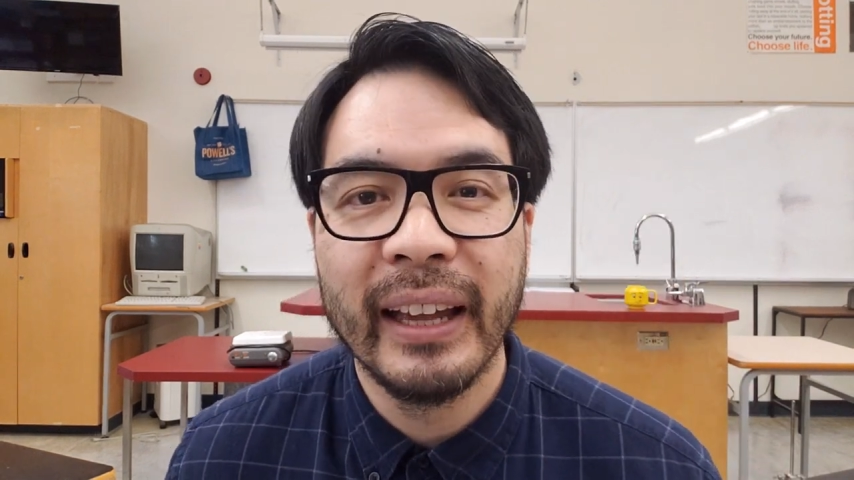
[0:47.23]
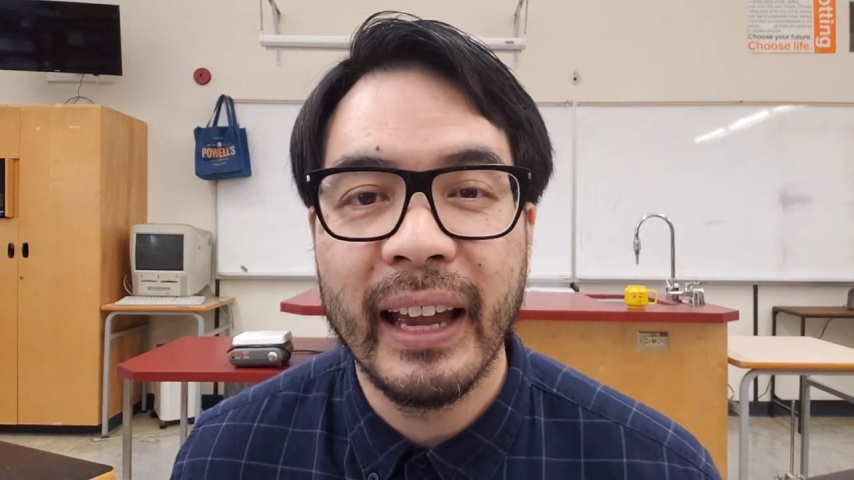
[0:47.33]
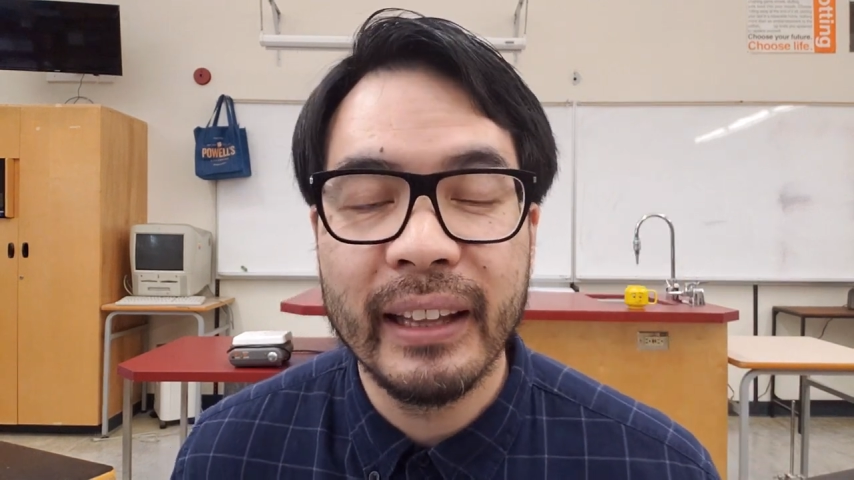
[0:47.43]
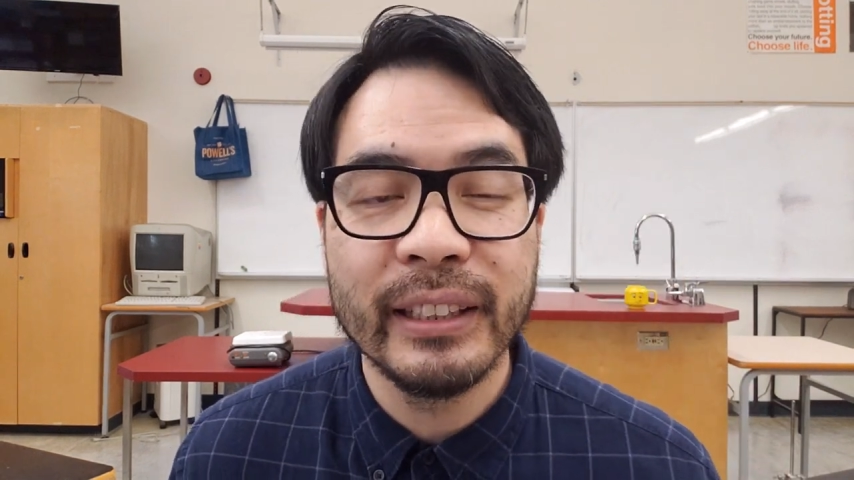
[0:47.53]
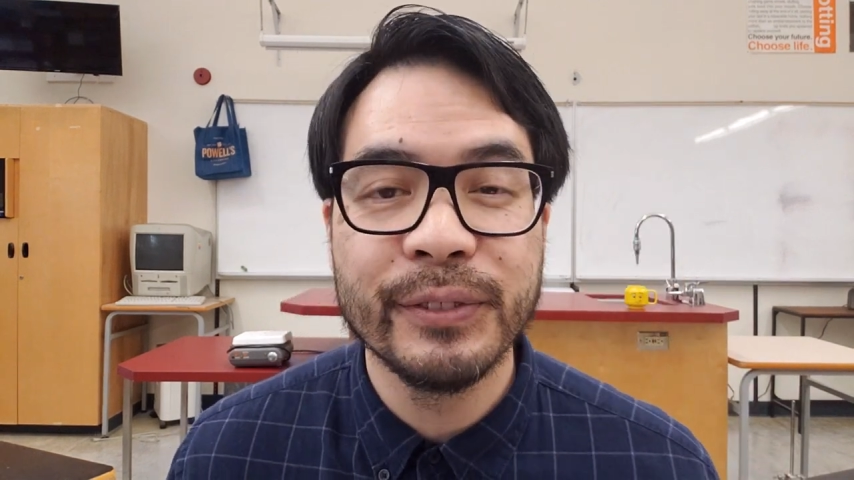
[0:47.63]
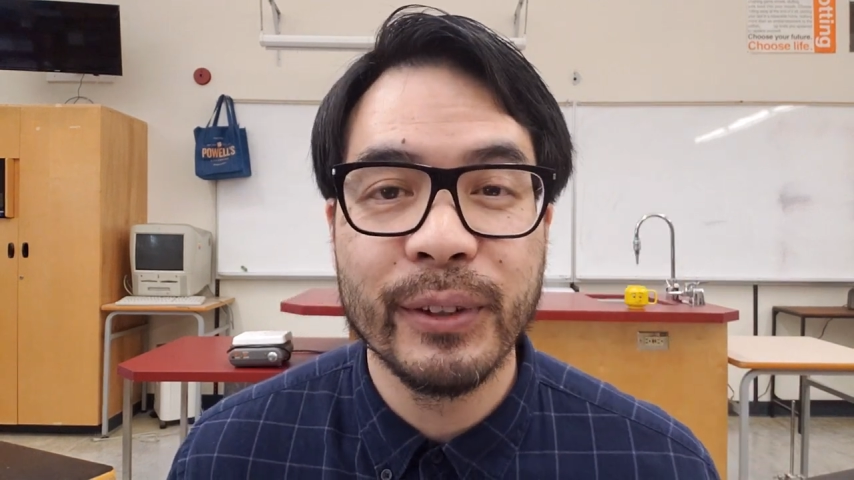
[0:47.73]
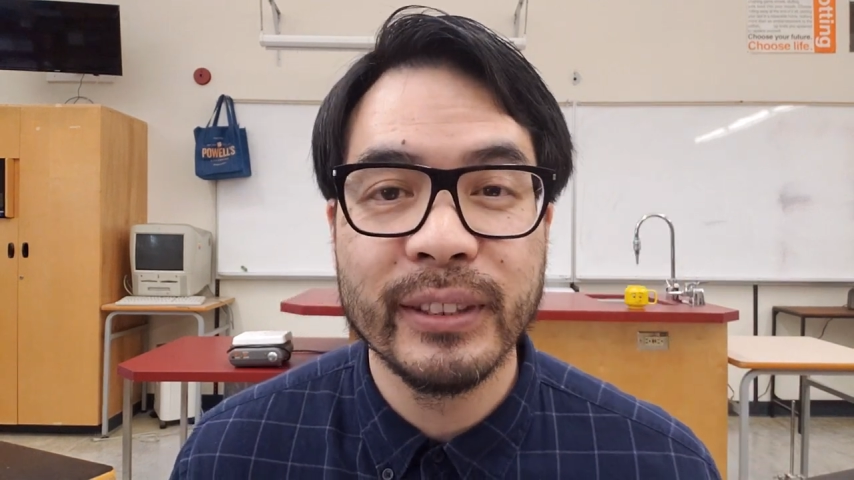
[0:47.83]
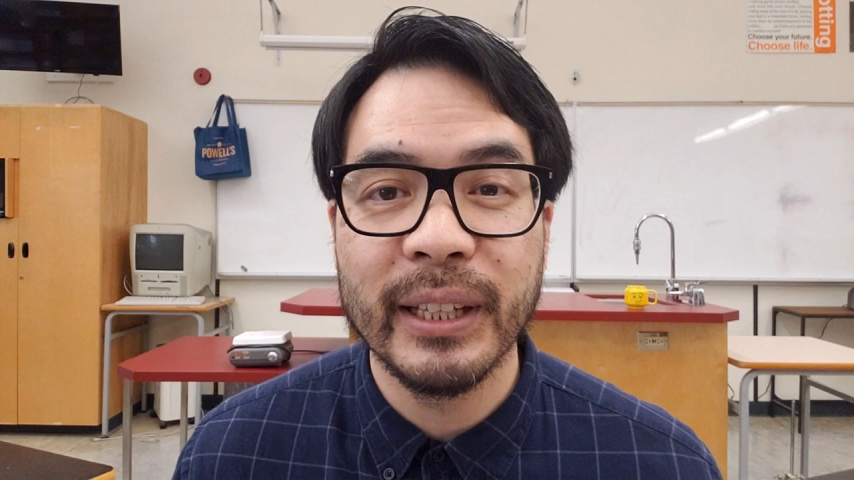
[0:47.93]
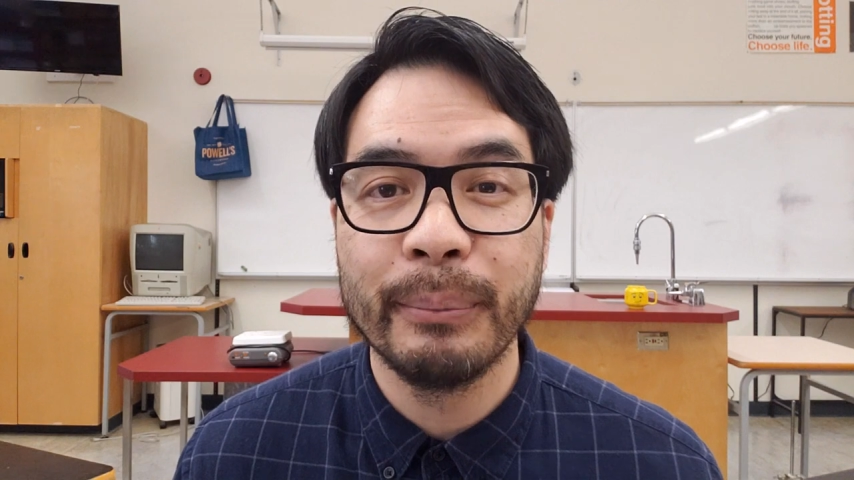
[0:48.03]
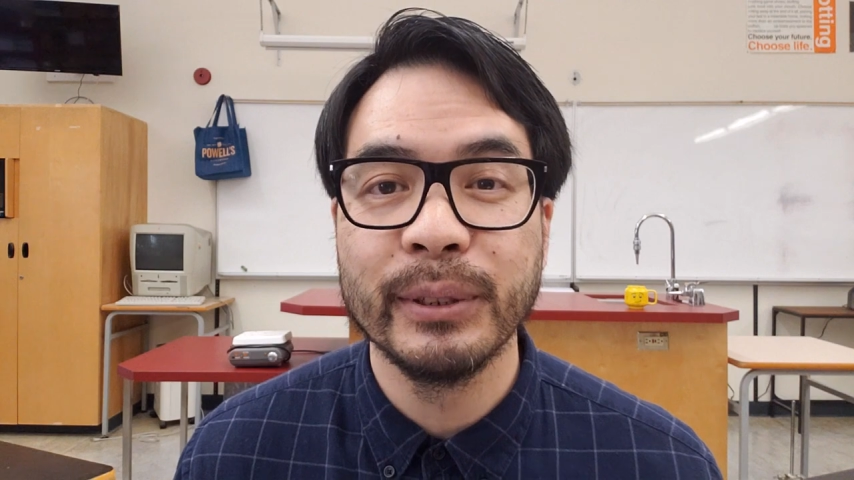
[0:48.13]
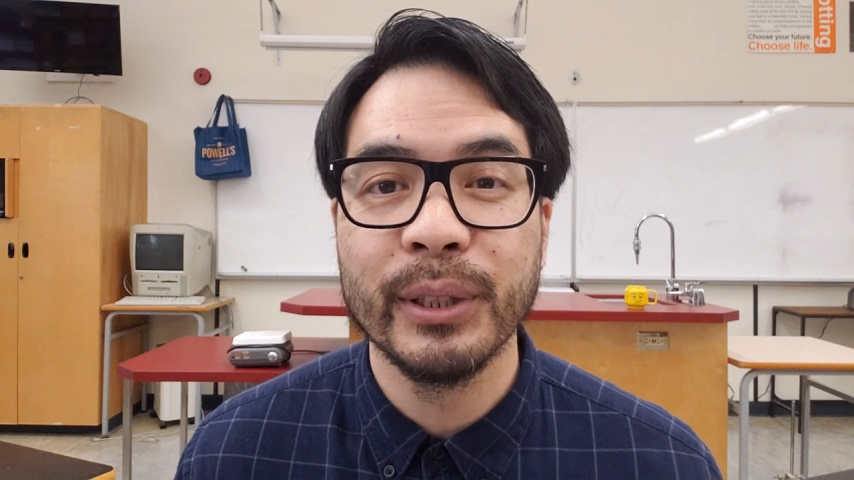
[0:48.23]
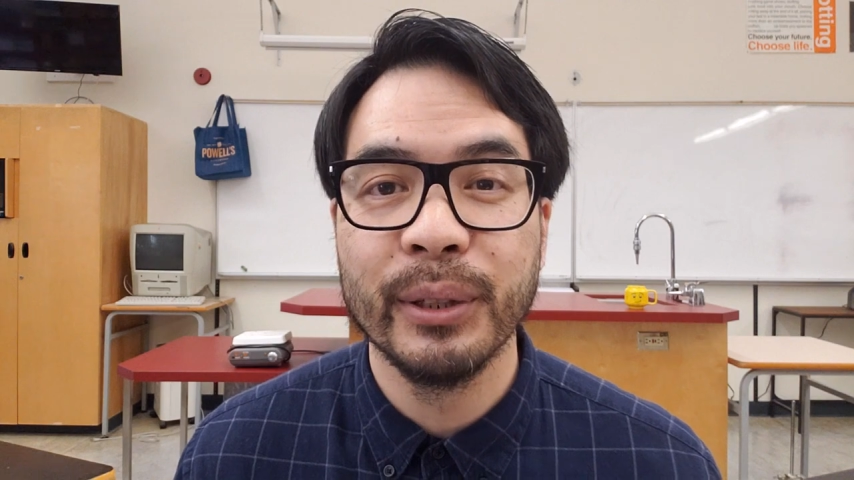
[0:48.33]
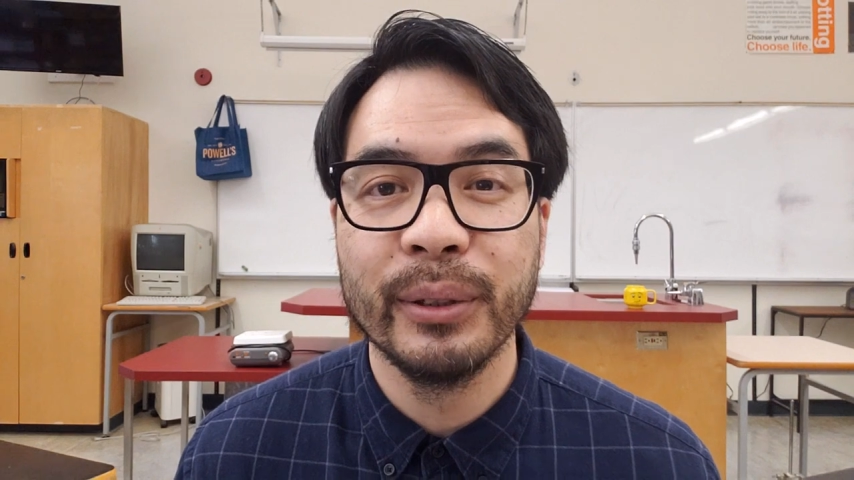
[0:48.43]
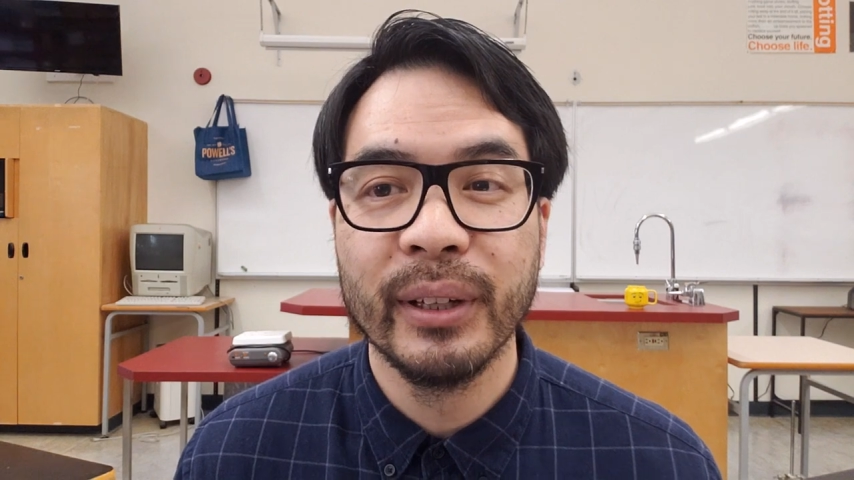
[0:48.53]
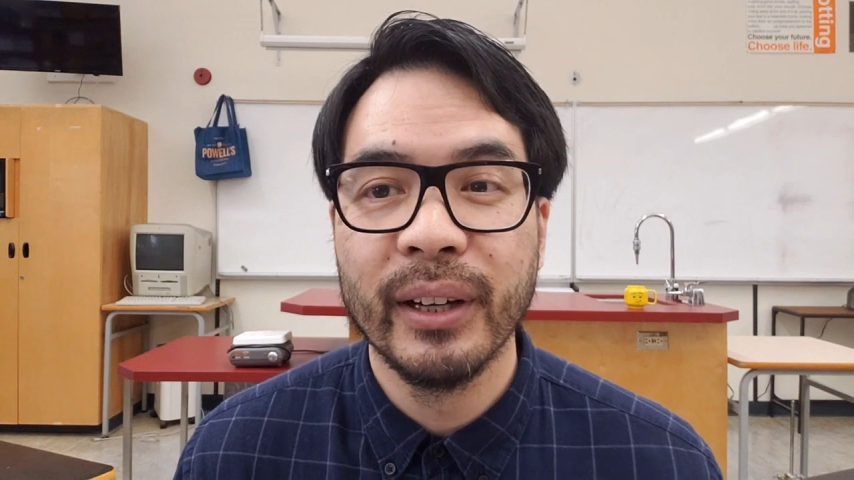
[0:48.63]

handouts for this episode